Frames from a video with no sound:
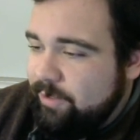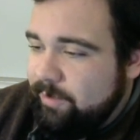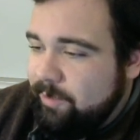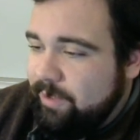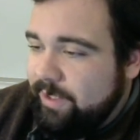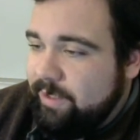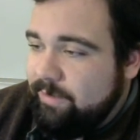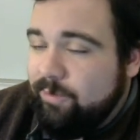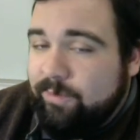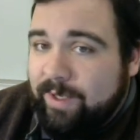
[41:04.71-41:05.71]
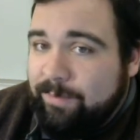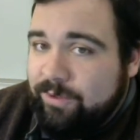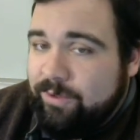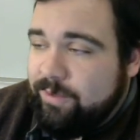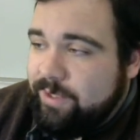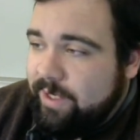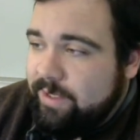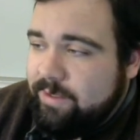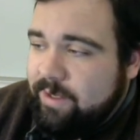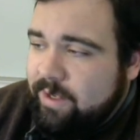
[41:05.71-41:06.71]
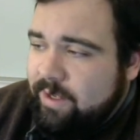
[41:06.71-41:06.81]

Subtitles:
We don't want to plug in the full 5.2 seconds